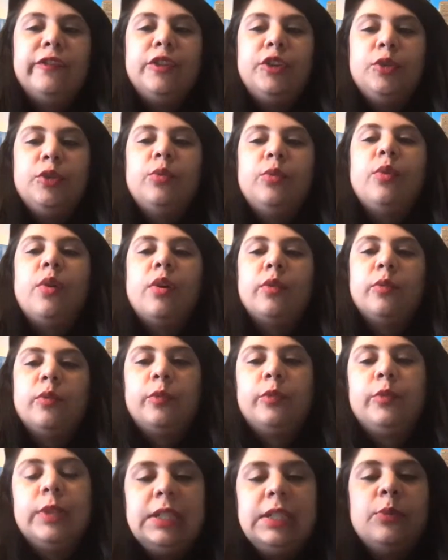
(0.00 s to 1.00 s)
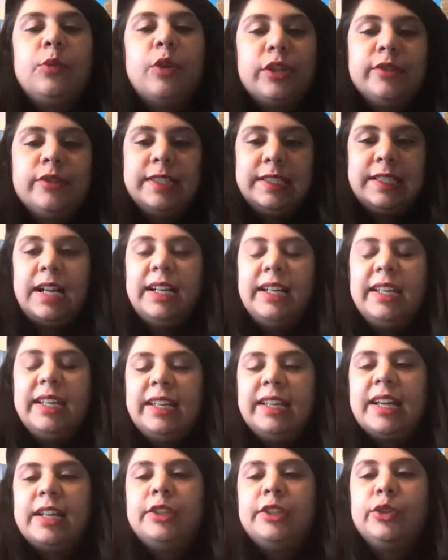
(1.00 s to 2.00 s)
you really want to
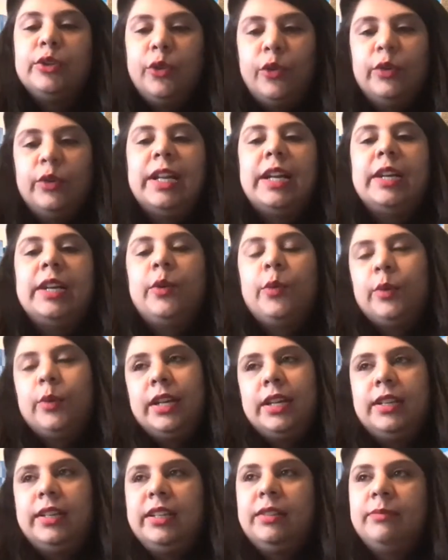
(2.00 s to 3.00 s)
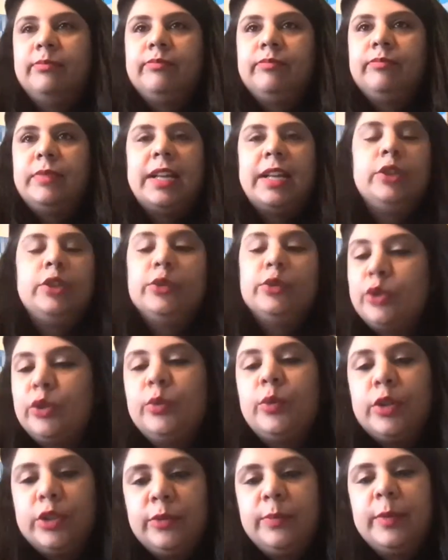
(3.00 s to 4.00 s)
study, and you know that, okay, if, like, you
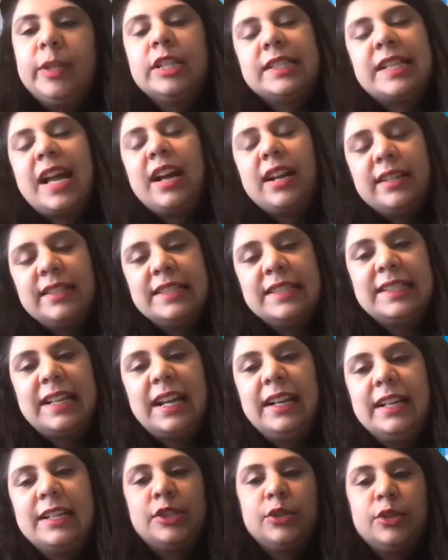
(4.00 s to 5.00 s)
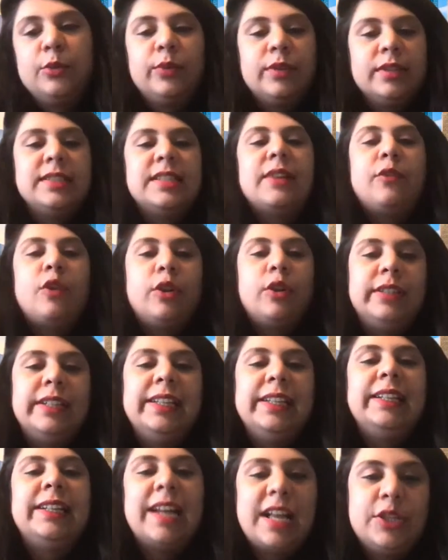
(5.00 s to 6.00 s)
don't want to, because I understand, like, students have
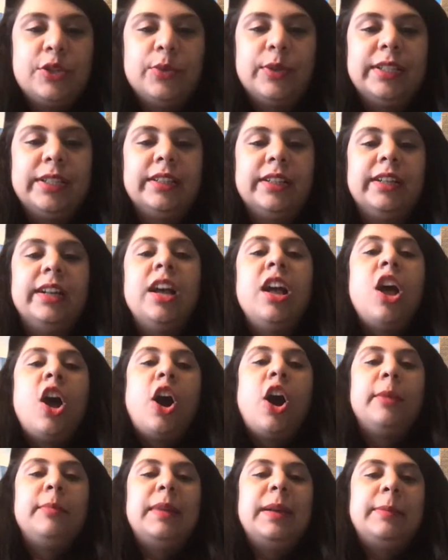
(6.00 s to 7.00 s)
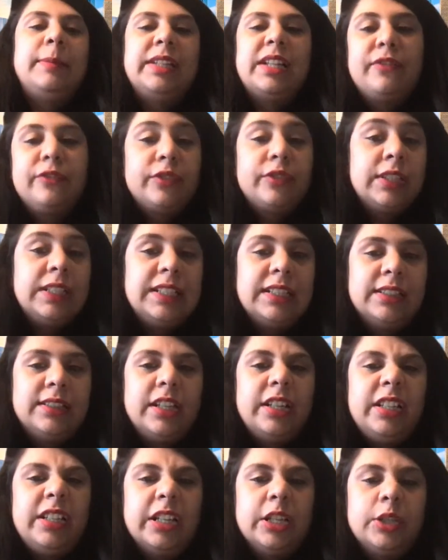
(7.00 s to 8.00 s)
already graduated, or maybe they have cleared
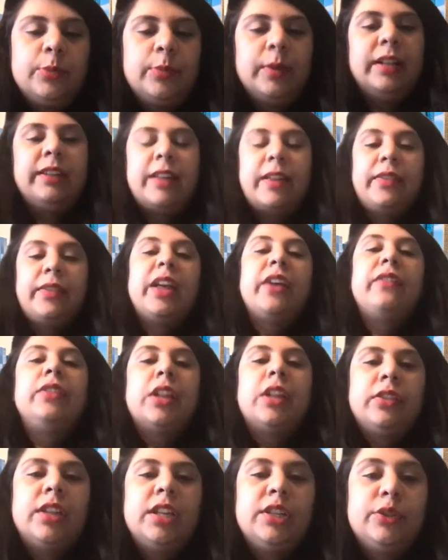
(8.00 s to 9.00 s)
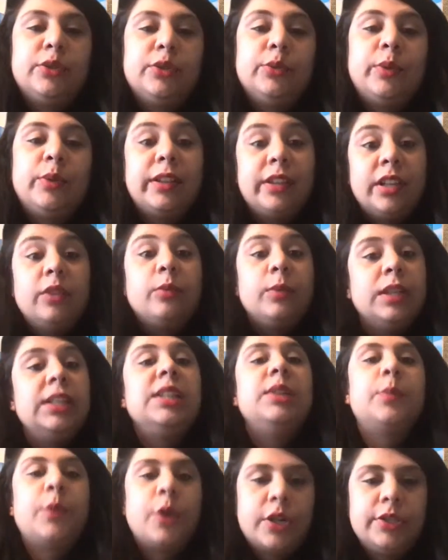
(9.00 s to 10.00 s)
their year 12 and they have nothing to do and they
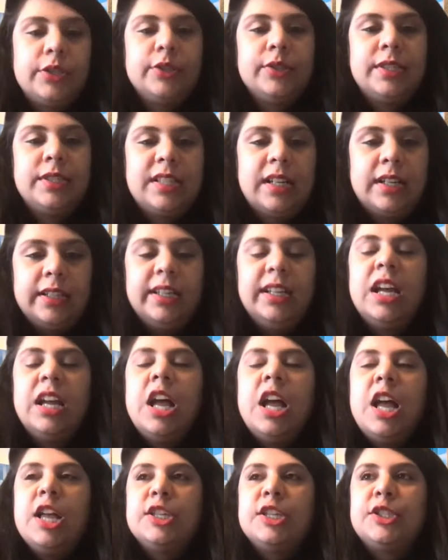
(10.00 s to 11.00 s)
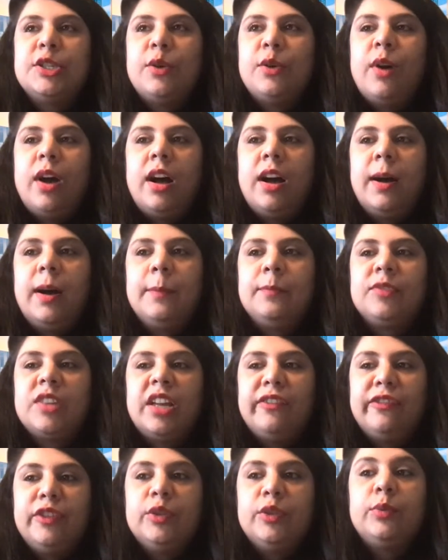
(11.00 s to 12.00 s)
really want to study. So
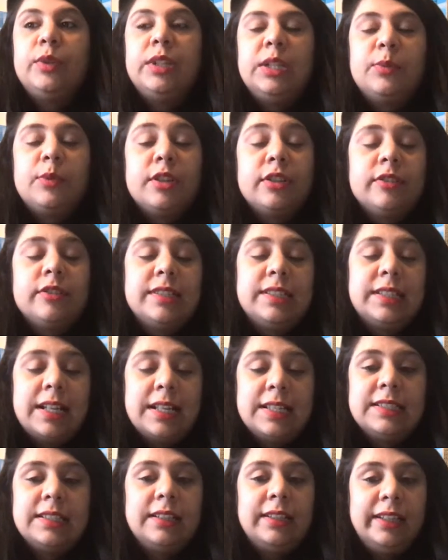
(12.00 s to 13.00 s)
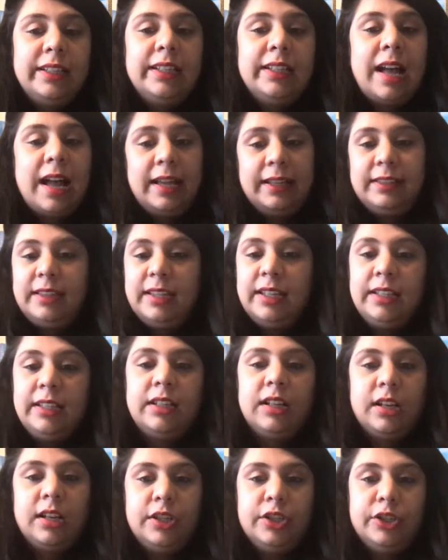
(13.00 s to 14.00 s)
if you really want to start studying, I
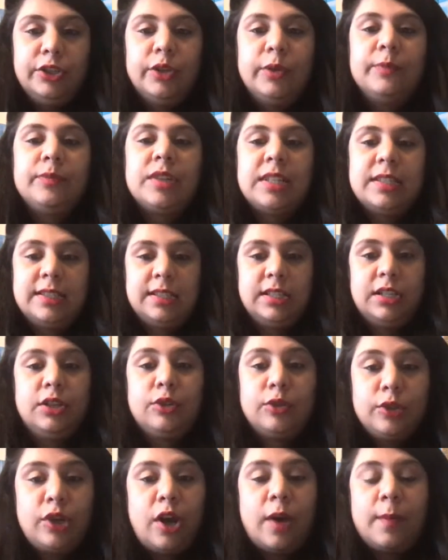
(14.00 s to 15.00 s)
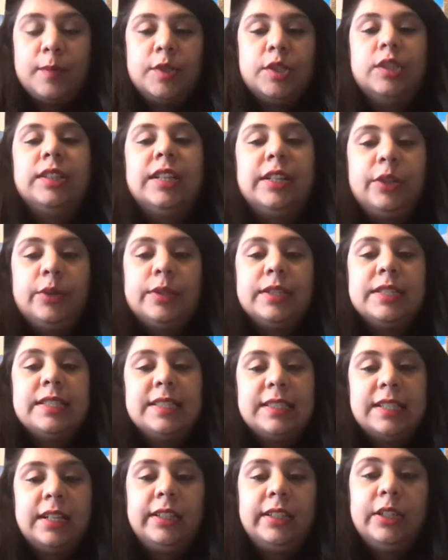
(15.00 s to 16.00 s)
think, it's a good option that you can
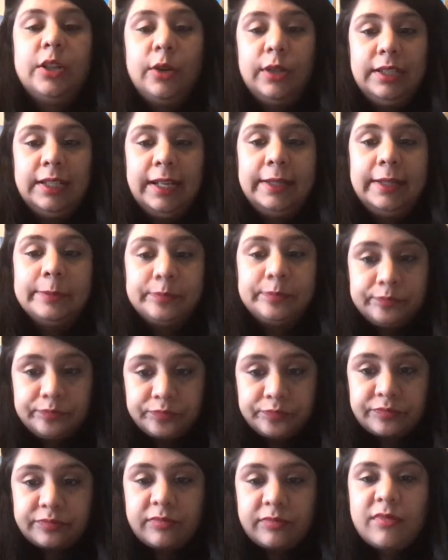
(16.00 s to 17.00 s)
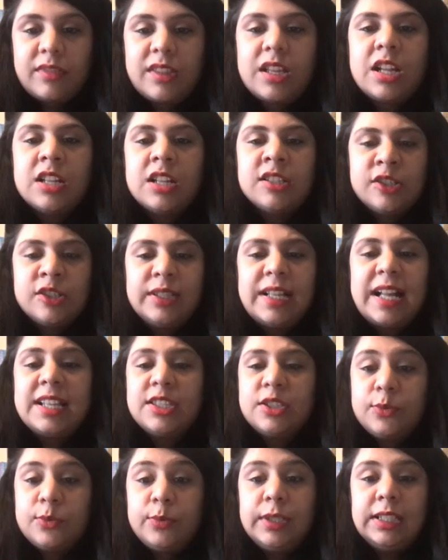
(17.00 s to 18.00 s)
study online. So
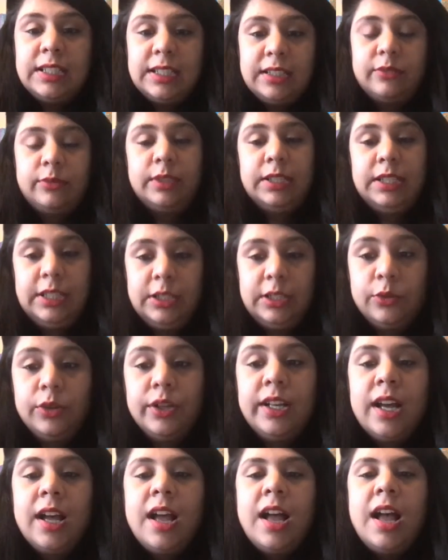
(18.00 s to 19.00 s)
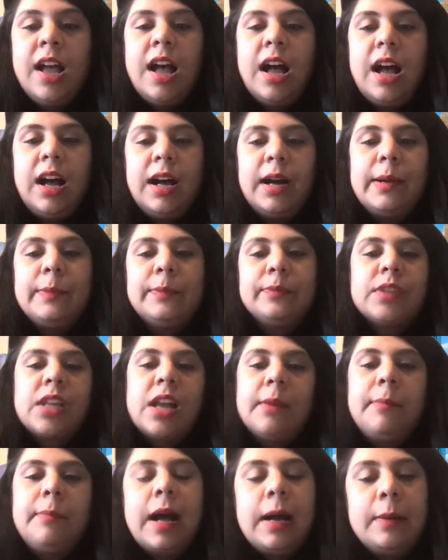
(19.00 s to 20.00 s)
that's really really good.
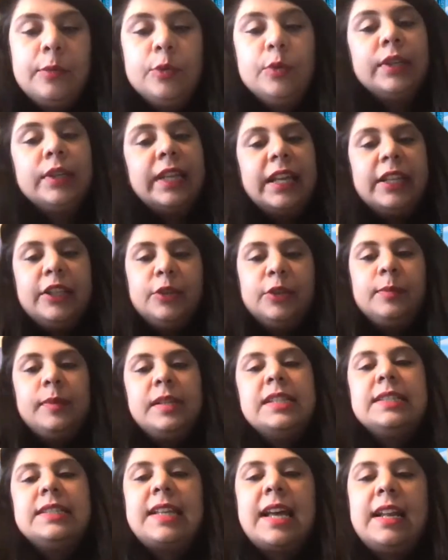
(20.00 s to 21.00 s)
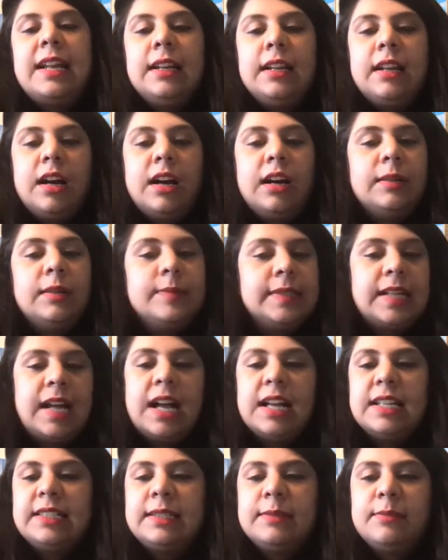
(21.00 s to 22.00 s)
Babu, can you please tell
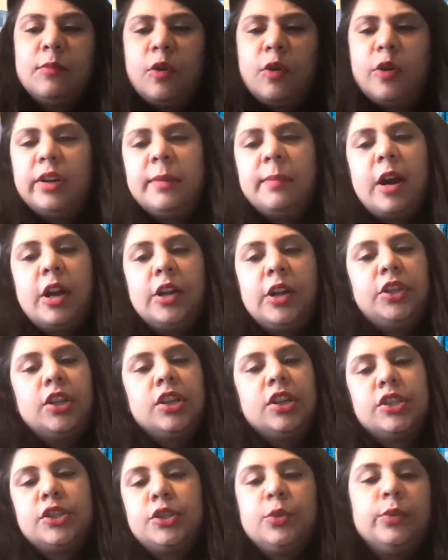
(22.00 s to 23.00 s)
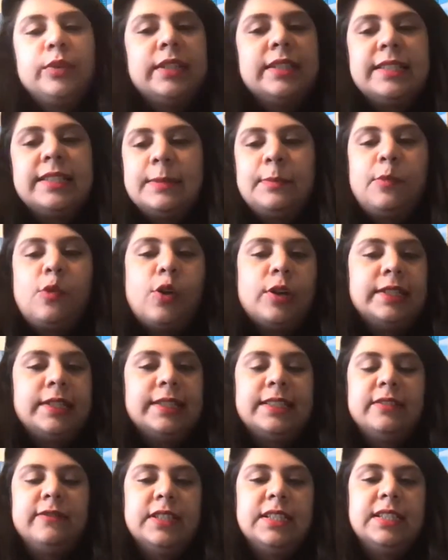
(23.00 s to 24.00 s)
us more about your student support
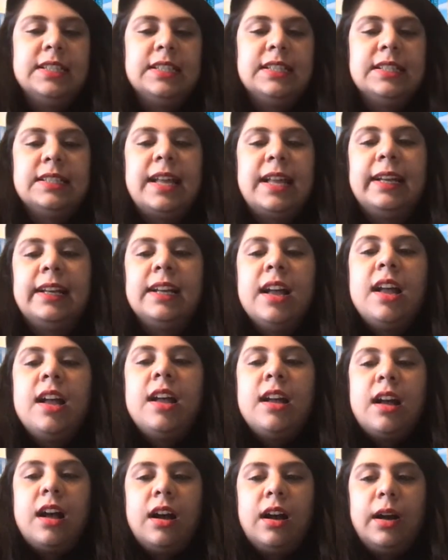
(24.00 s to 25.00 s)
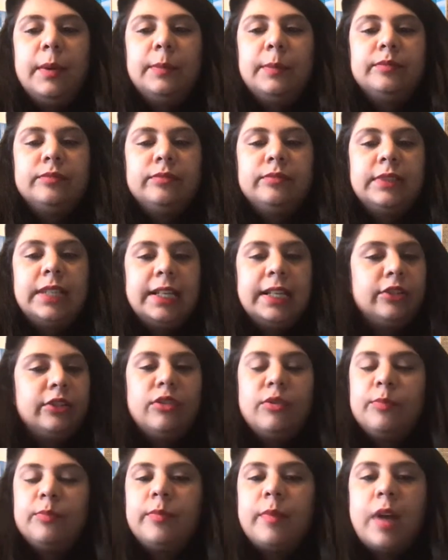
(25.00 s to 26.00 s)
services, like,
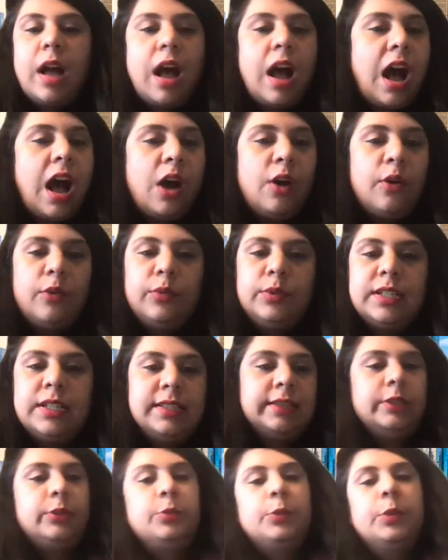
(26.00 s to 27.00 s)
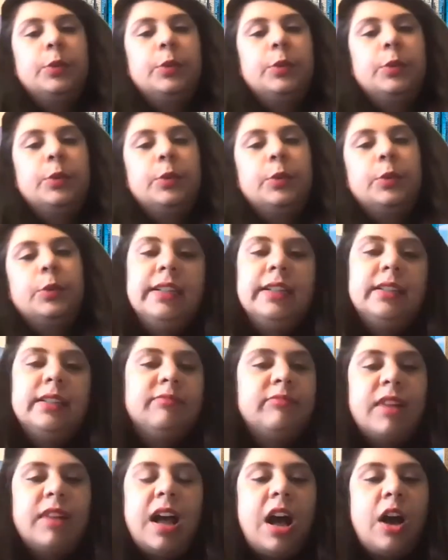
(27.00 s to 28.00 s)
how does it work,
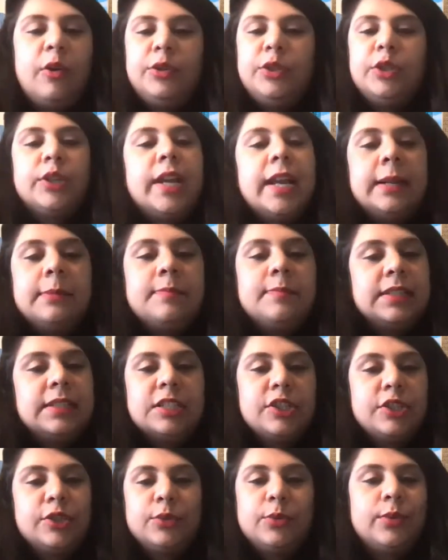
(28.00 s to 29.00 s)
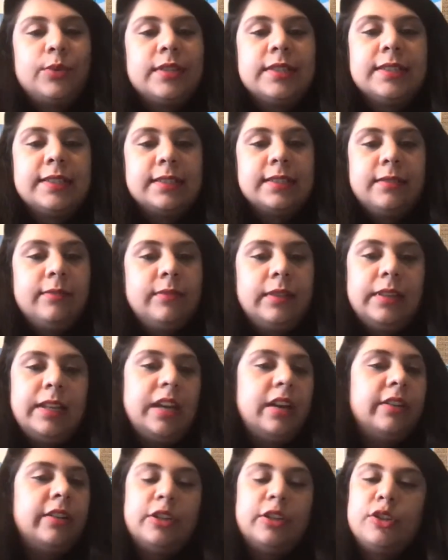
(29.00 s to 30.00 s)
and how you're helping the students
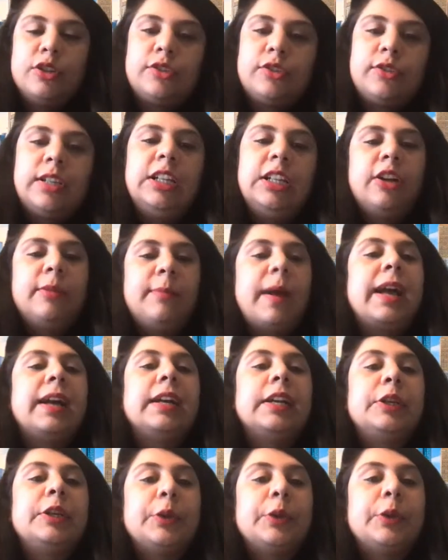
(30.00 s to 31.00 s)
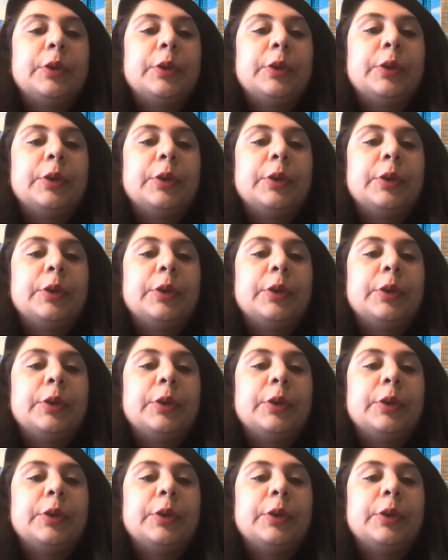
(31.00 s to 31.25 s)
here in Australia or back at home?